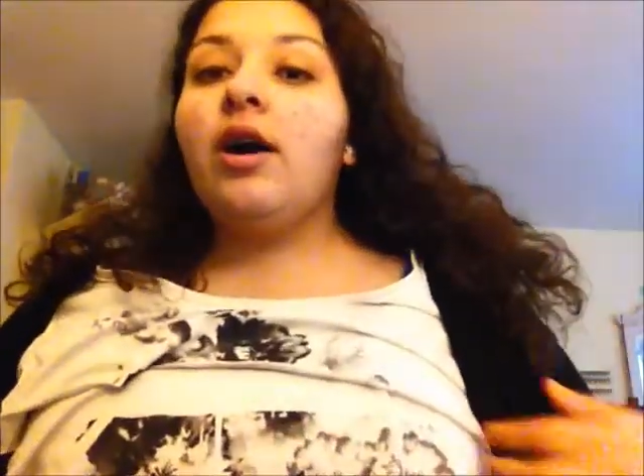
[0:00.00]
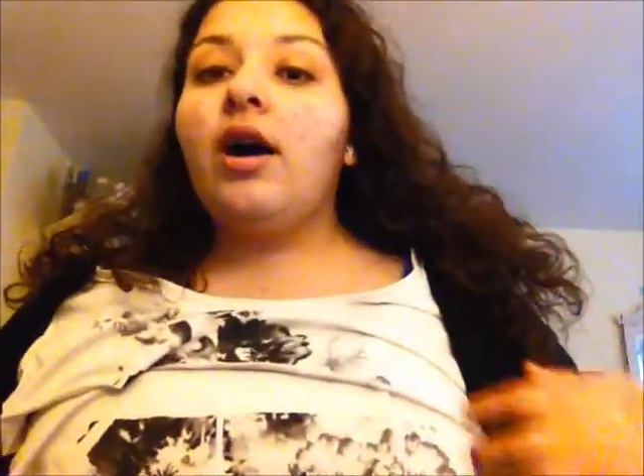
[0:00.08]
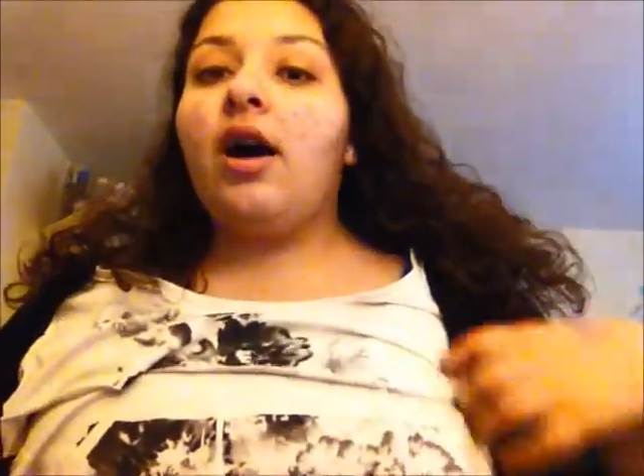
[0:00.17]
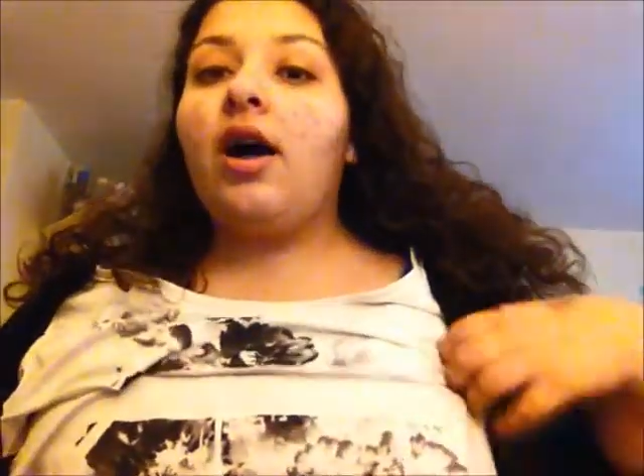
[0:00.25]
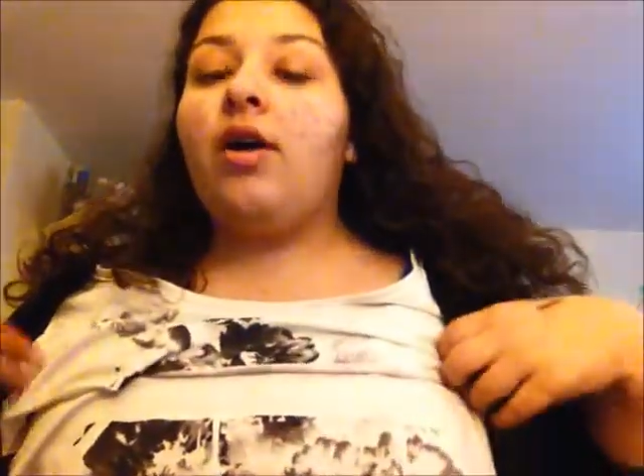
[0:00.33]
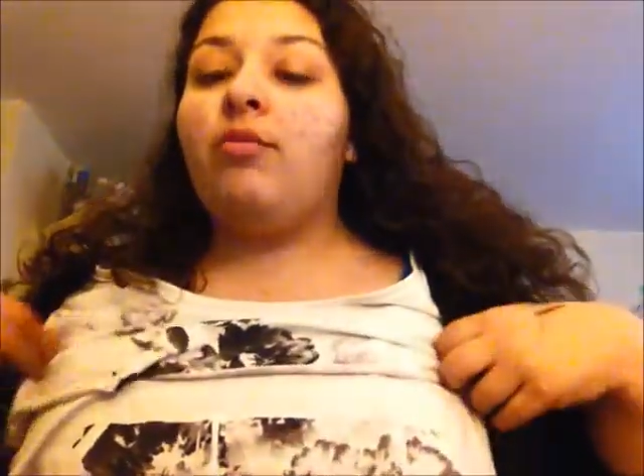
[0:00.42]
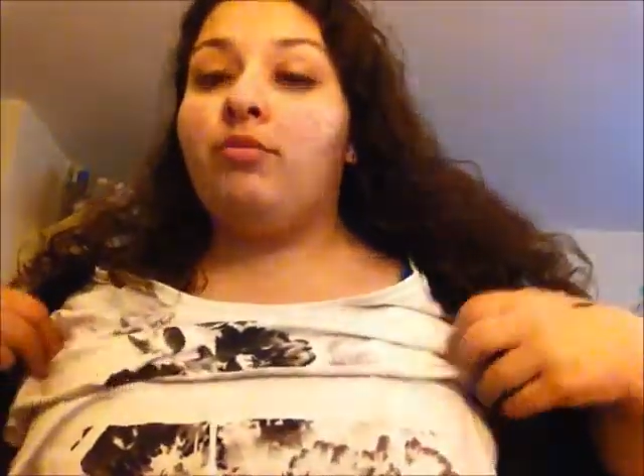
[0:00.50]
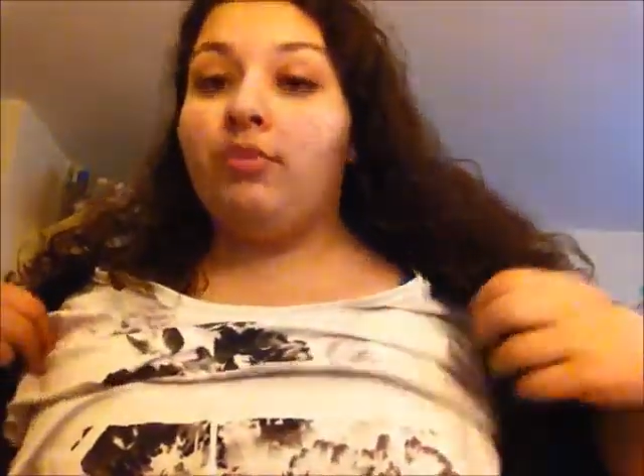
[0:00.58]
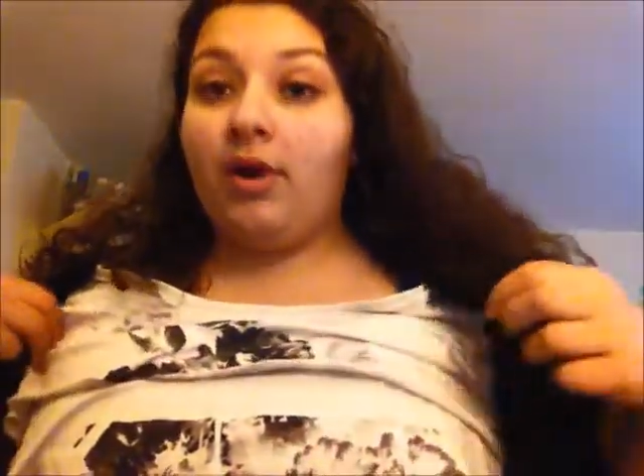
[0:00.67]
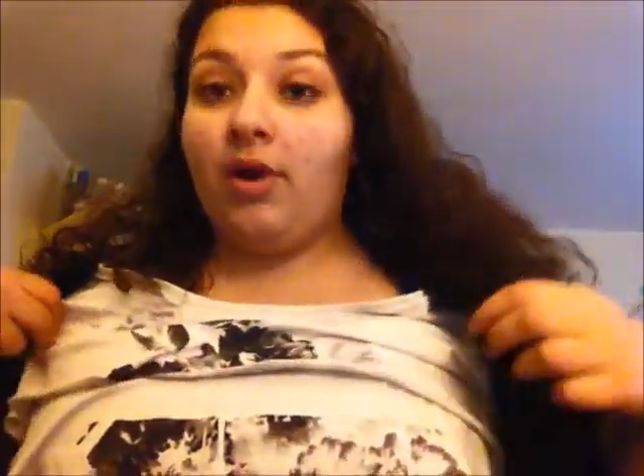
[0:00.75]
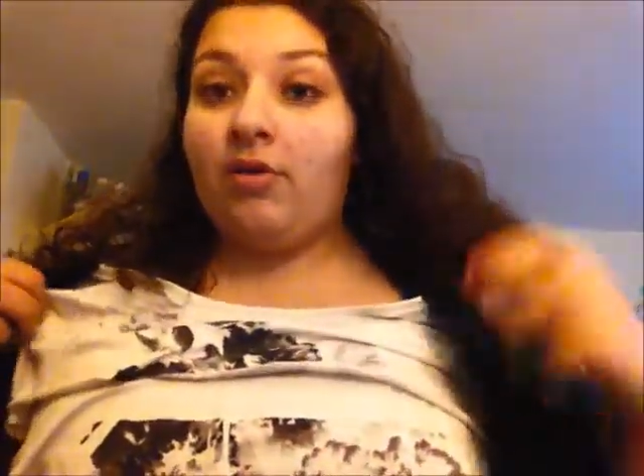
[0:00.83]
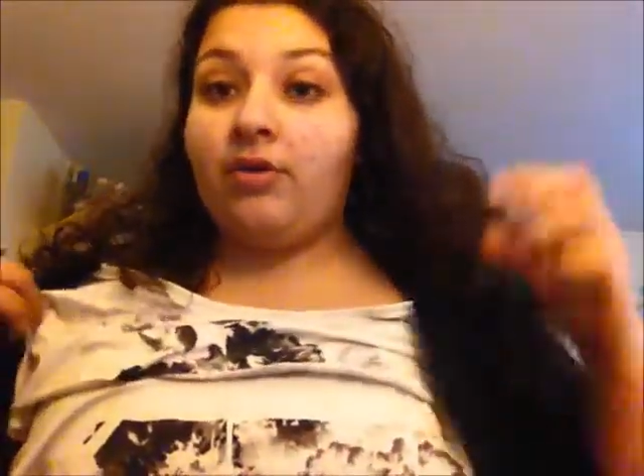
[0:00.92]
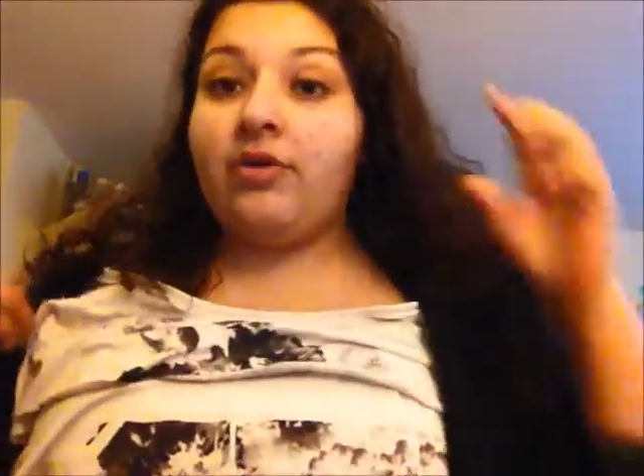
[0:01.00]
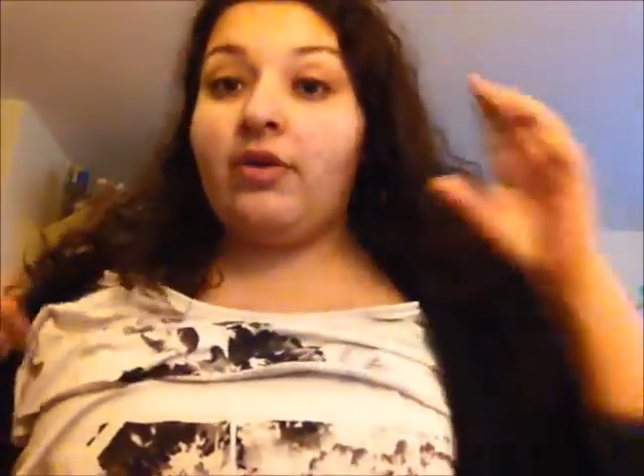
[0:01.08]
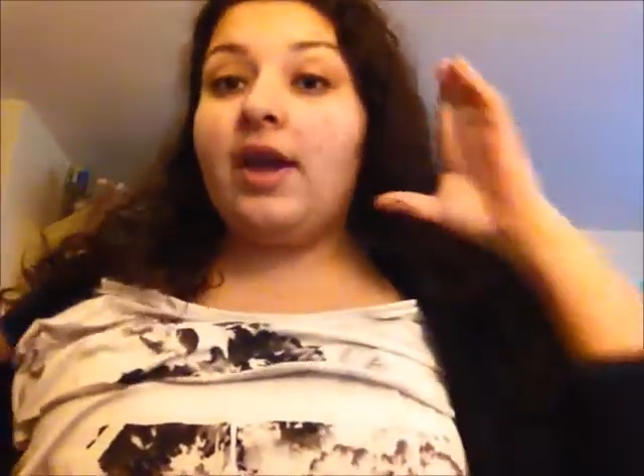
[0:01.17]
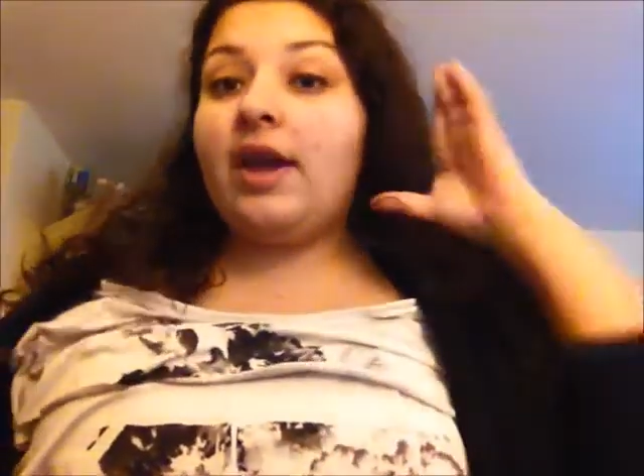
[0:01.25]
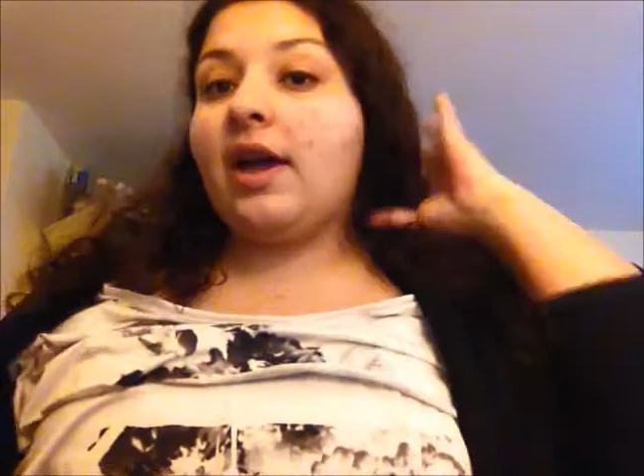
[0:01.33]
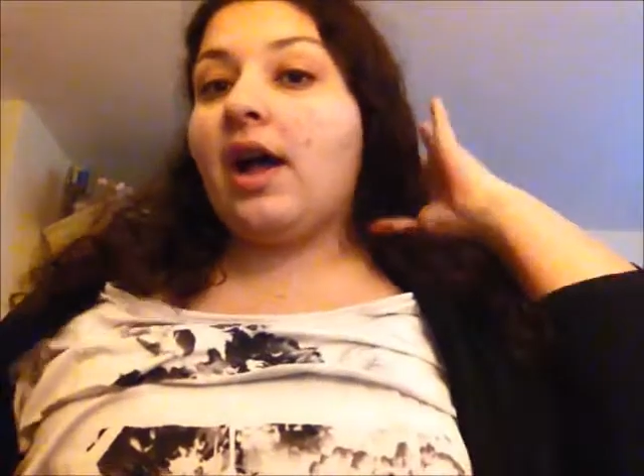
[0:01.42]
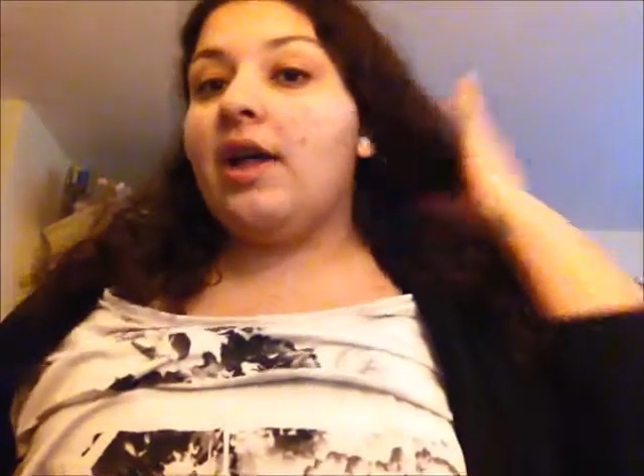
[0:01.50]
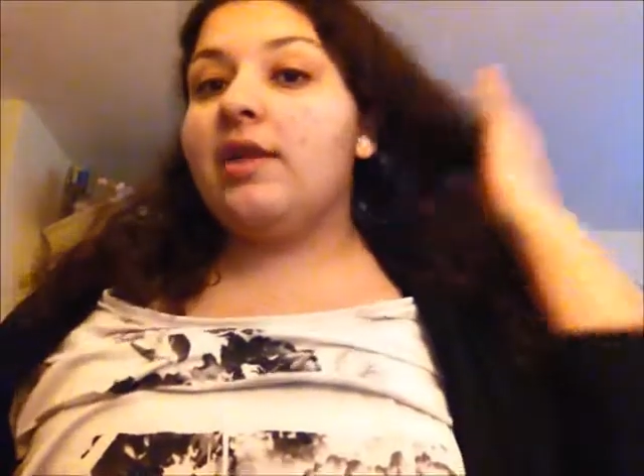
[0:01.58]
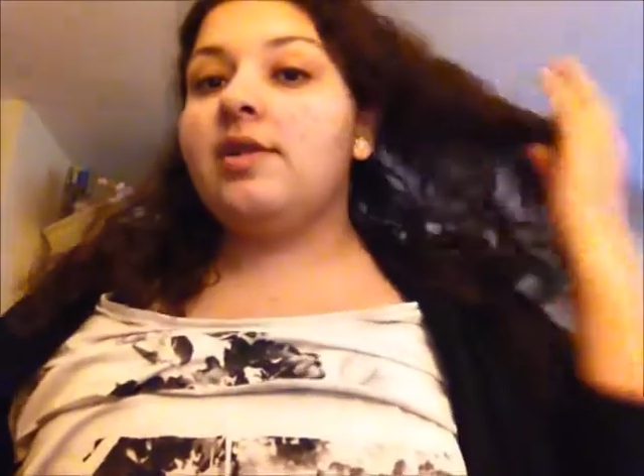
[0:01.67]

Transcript: broke. It got